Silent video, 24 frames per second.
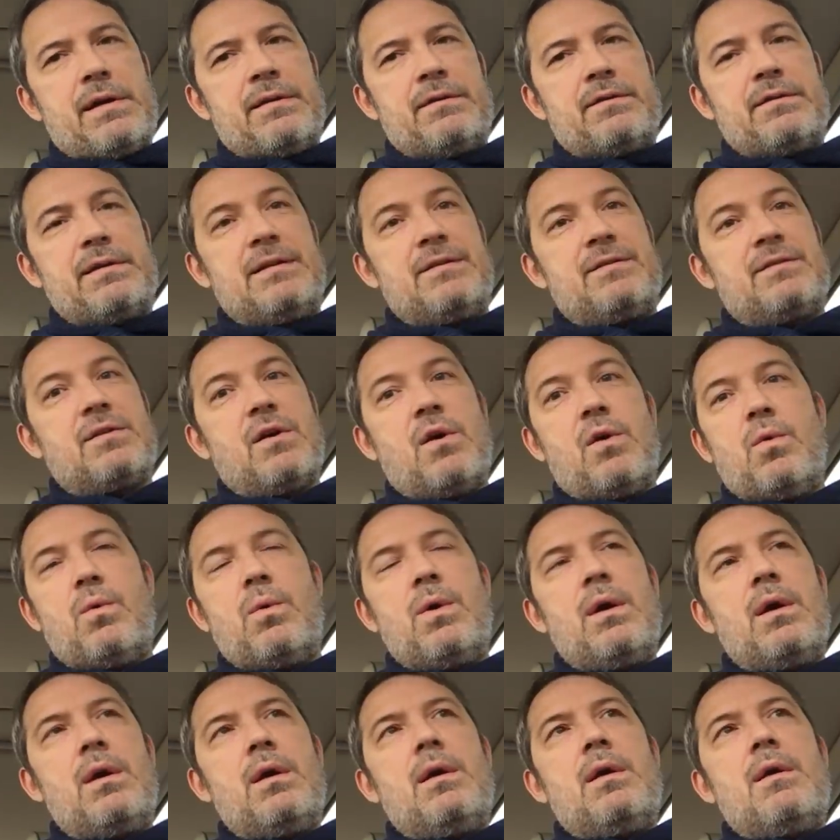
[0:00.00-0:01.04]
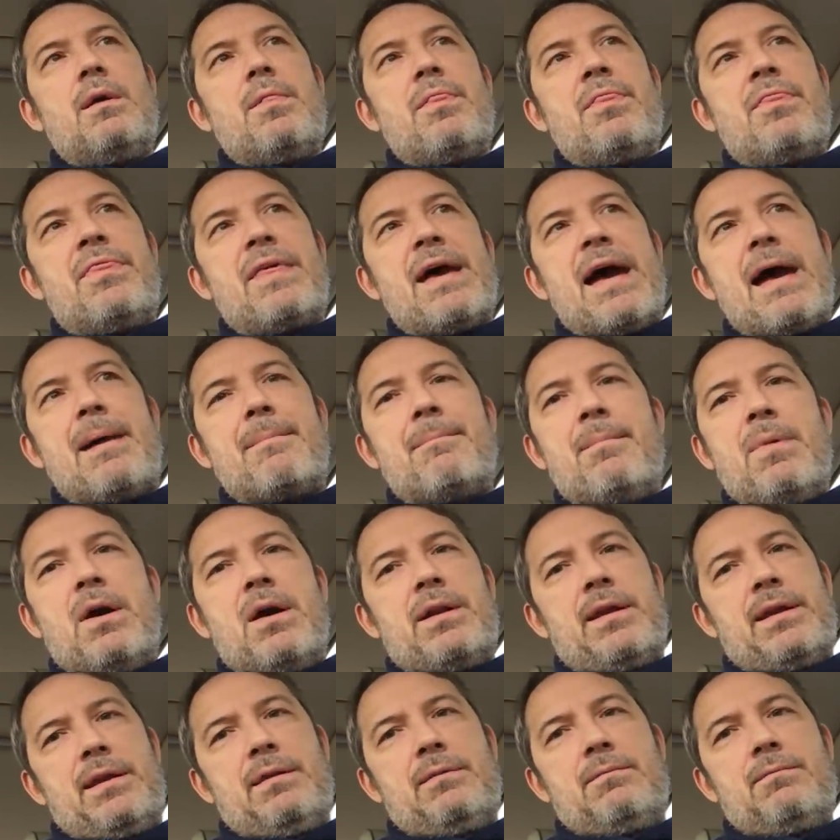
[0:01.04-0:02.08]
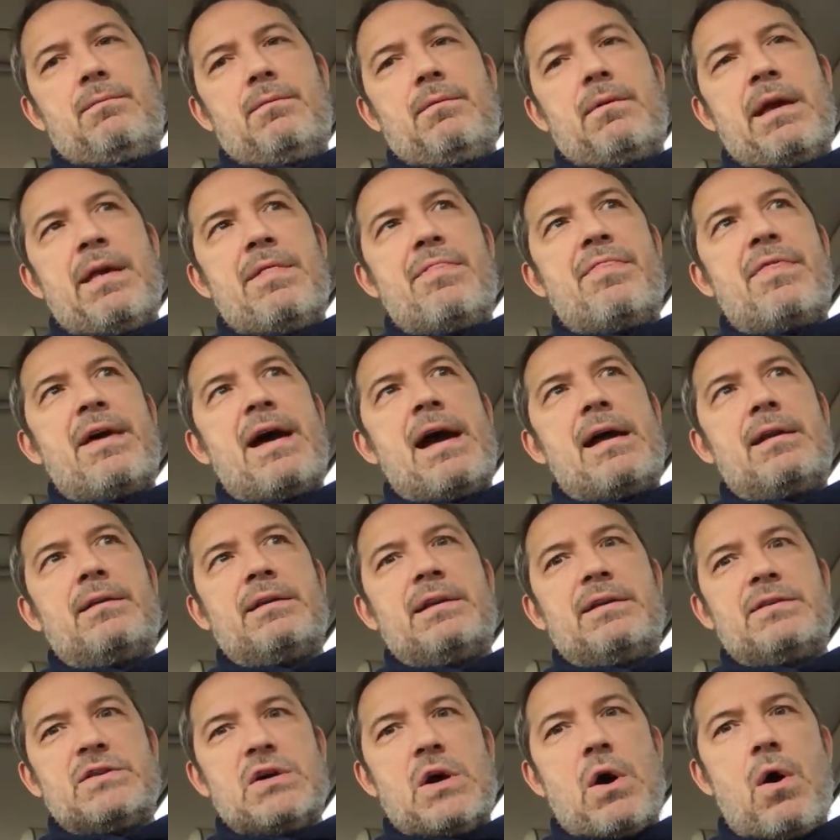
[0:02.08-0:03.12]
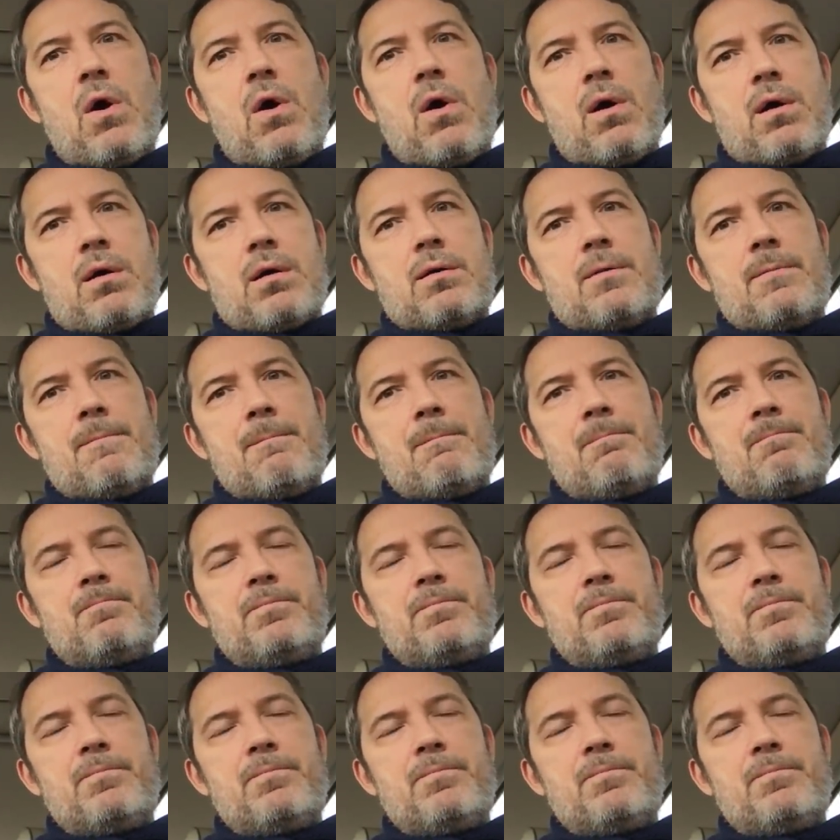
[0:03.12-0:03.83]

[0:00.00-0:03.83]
I said, so that money and that guitar